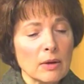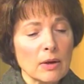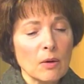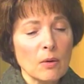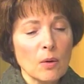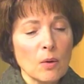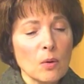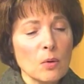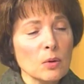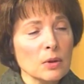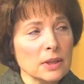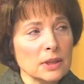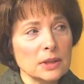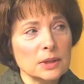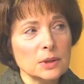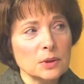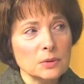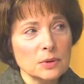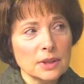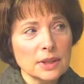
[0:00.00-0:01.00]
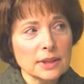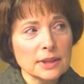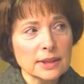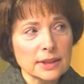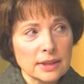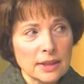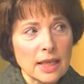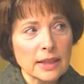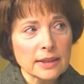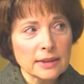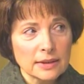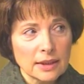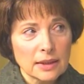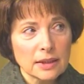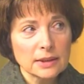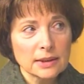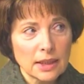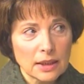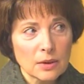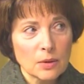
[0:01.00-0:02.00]
whole issue is, and that can
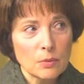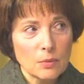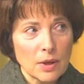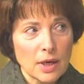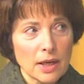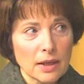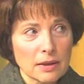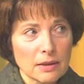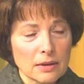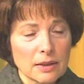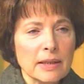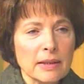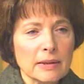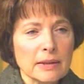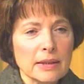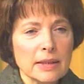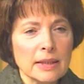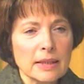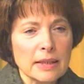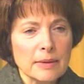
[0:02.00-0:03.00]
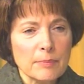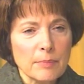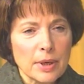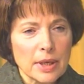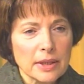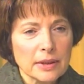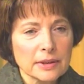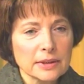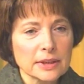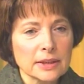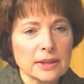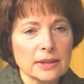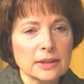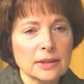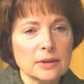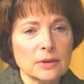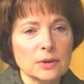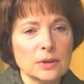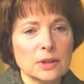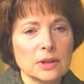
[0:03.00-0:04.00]
take a while, it impels
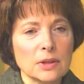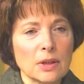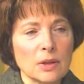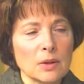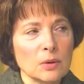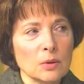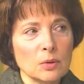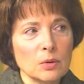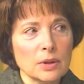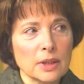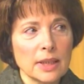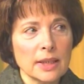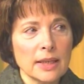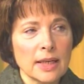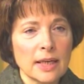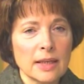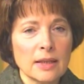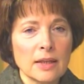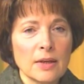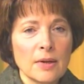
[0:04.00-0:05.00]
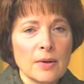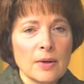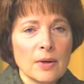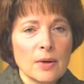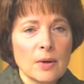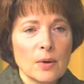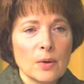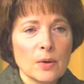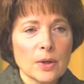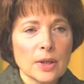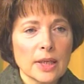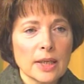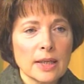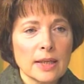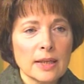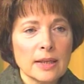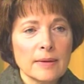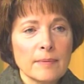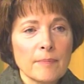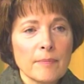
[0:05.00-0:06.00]
us to start looking at,
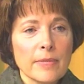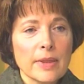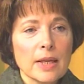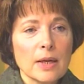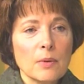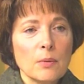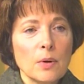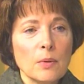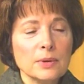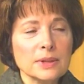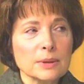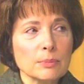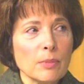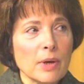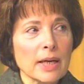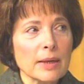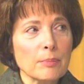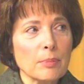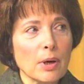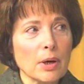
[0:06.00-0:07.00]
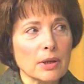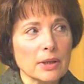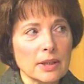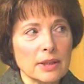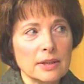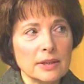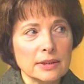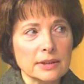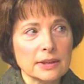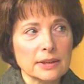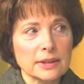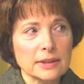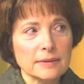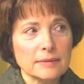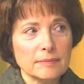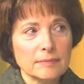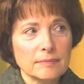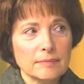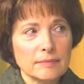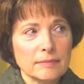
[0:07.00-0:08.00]
okay, what was my part in this?
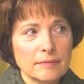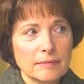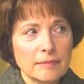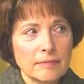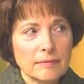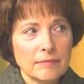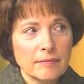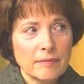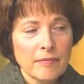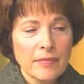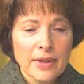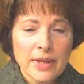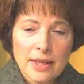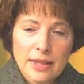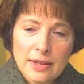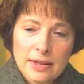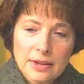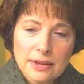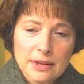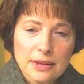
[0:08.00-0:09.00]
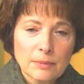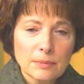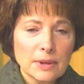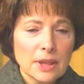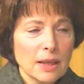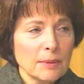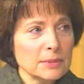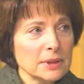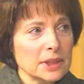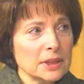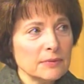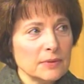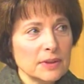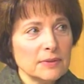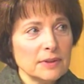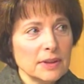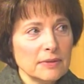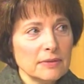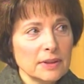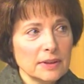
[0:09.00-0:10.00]
Sometimes it's
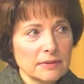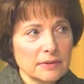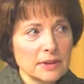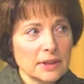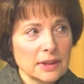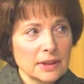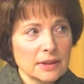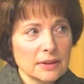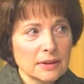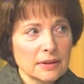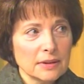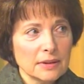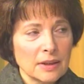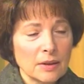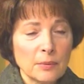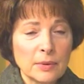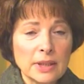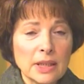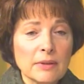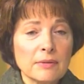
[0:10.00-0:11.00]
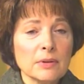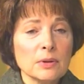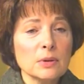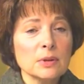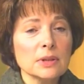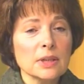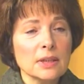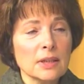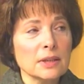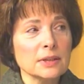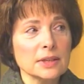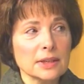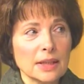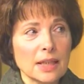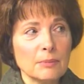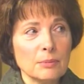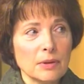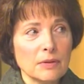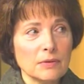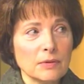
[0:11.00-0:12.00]
50-50, and we never looked at our
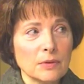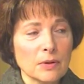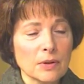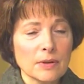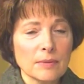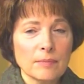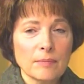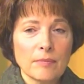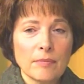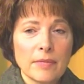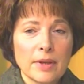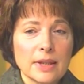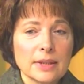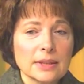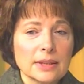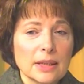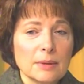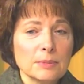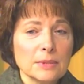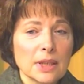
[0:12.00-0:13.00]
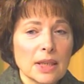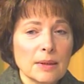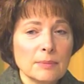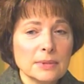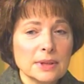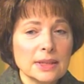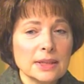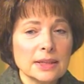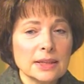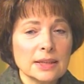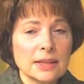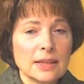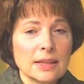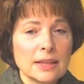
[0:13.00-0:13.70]
side before. Sometimes it's